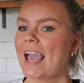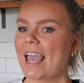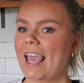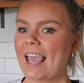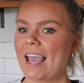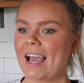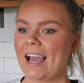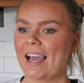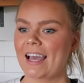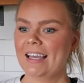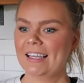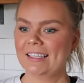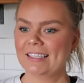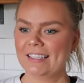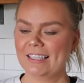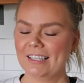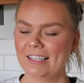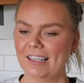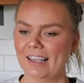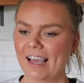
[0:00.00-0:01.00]

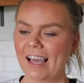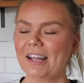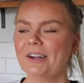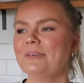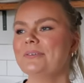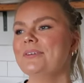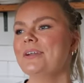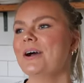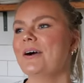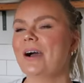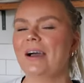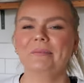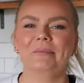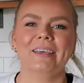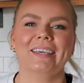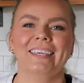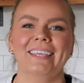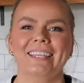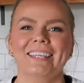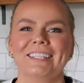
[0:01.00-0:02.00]
And I don't know, I'm
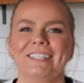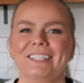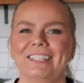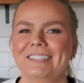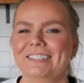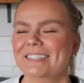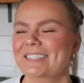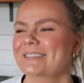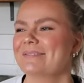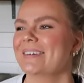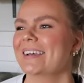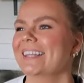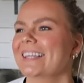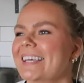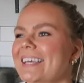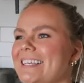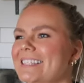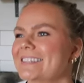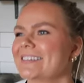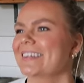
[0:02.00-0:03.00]
like getting chills in my
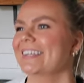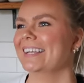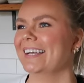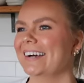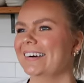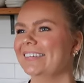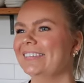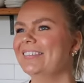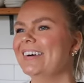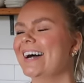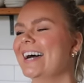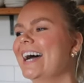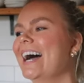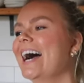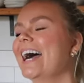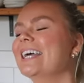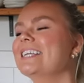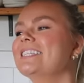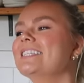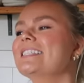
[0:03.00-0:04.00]
legs right now, but
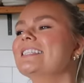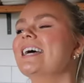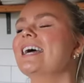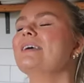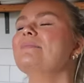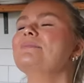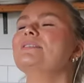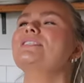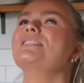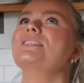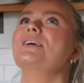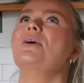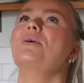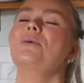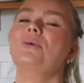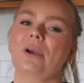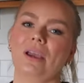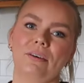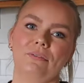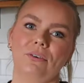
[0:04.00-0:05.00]
I'm so
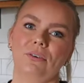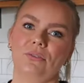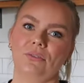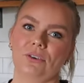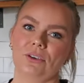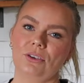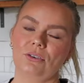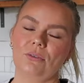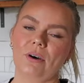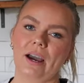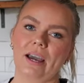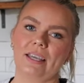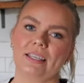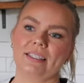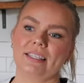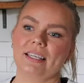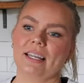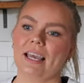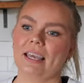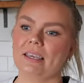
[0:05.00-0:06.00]
grateful for you
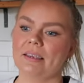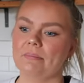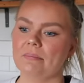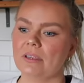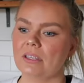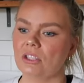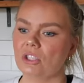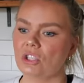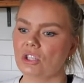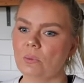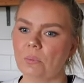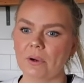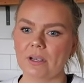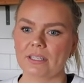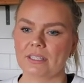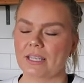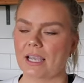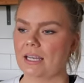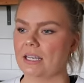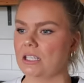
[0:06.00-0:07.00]
guys, and I'm super
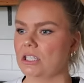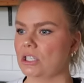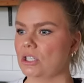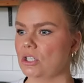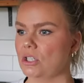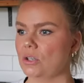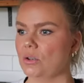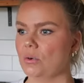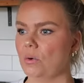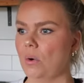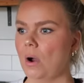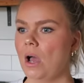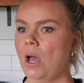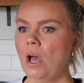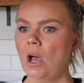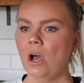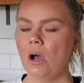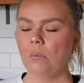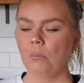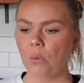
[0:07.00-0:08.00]
excited to do
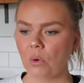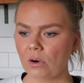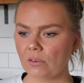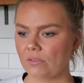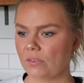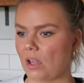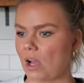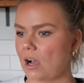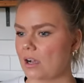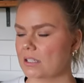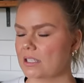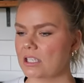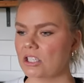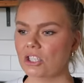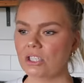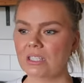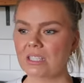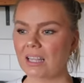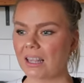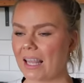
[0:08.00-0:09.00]
more vlogs and
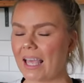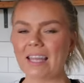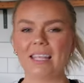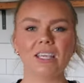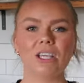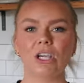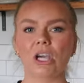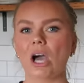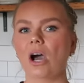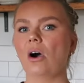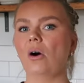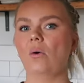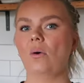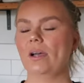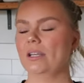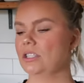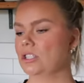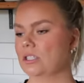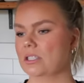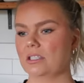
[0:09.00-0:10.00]
just letting go
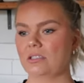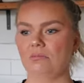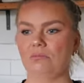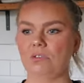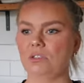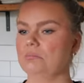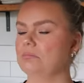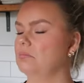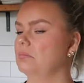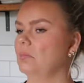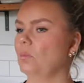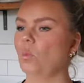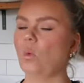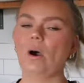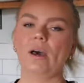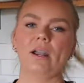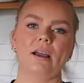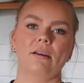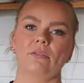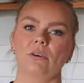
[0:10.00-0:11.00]
and just
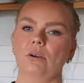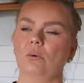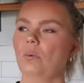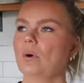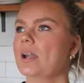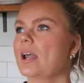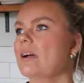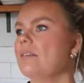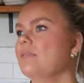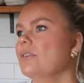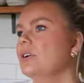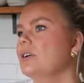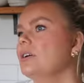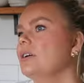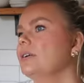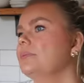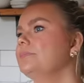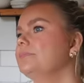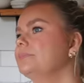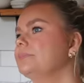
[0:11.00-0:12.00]

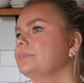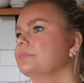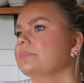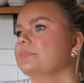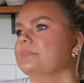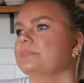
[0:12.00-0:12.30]
whatever.